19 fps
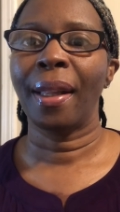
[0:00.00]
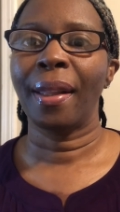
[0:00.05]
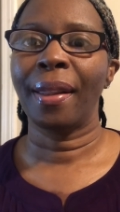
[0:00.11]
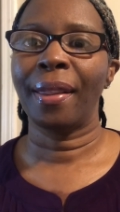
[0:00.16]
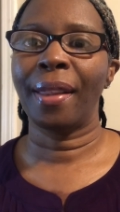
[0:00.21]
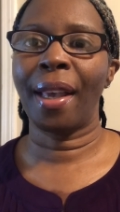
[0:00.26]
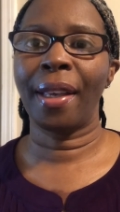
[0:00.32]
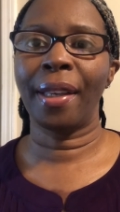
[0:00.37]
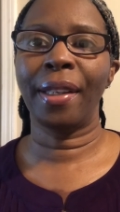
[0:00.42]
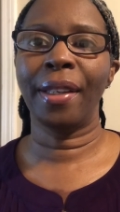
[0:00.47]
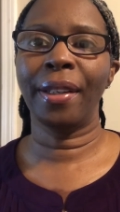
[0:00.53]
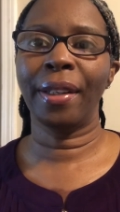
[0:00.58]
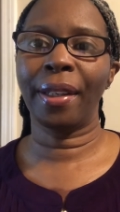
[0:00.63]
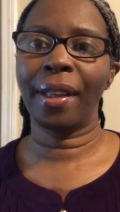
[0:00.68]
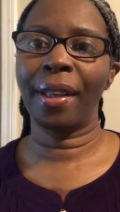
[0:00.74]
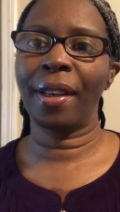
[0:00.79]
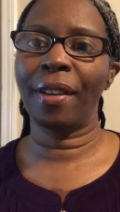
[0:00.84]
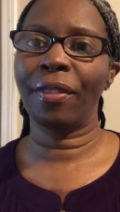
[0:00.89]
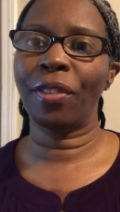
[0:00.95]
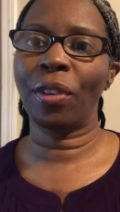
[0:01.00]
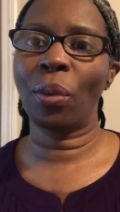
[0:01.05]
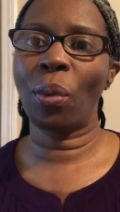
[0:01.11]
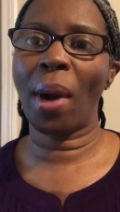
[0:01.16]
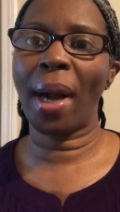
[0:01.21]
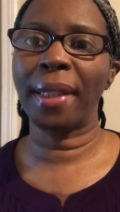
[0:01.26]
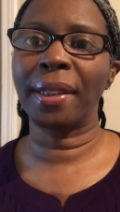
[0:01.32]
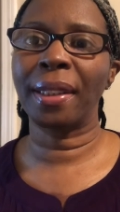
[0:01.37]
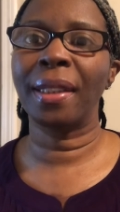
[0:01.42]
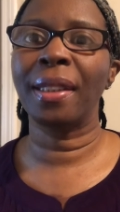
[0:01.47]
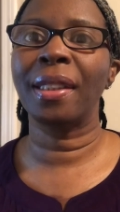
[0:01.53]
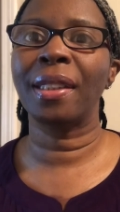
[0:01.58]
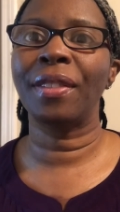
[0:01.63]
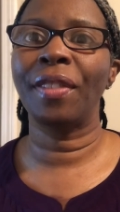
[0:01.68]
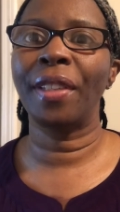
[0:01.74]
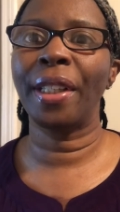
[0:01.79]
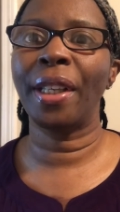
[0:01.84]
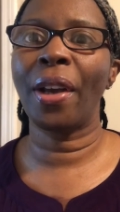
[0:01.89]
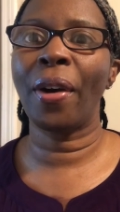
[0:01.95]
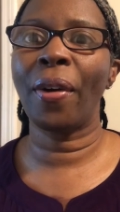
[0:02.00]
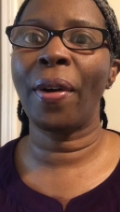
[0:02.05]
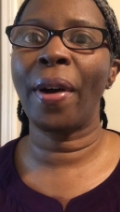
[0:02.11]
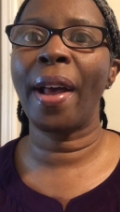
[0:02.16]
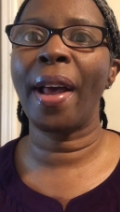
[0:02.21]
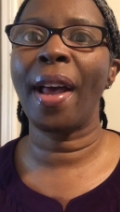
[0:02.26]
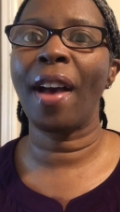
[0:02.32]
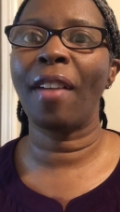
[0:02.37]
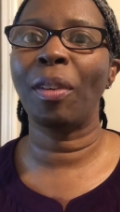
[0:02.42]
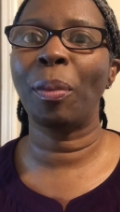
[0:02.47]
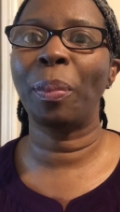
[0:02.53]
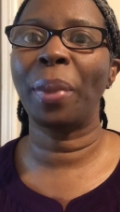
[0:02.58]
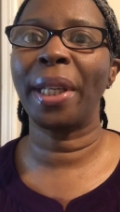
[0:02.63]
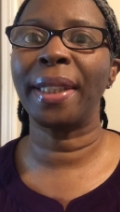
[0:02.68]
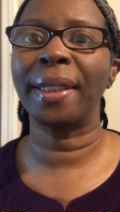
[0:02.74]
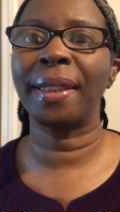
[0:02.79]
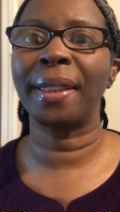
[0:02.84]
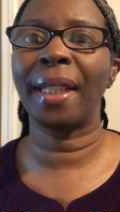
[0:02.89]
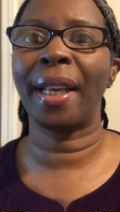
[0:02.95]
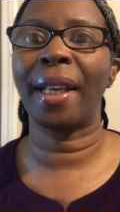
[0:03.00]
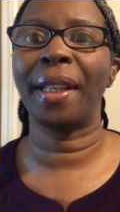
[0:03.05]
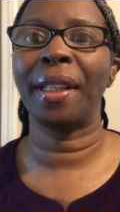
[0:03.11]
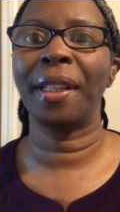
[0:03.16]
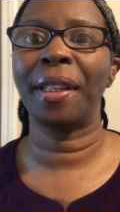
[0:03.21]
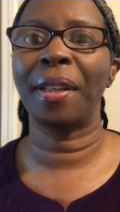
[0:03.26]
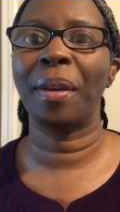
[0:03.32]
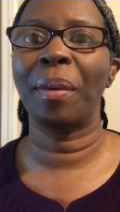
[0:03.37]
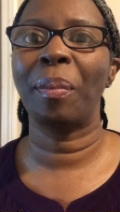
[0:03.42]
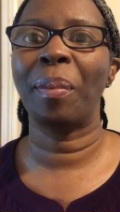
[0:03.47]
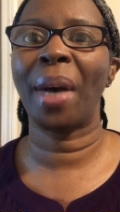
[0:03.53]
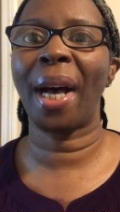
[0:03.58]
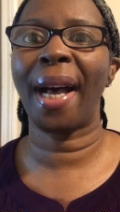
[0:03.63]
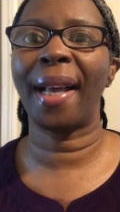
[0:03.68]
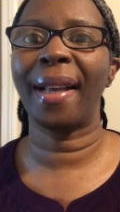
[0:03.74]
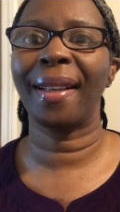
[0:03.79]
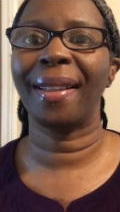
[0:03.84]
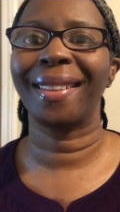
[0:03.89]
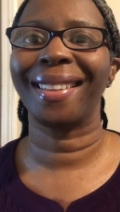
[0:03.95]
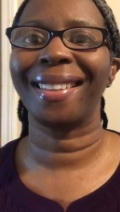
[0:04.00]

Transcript: Thank you again for watching this video and have a blessed day. Bye.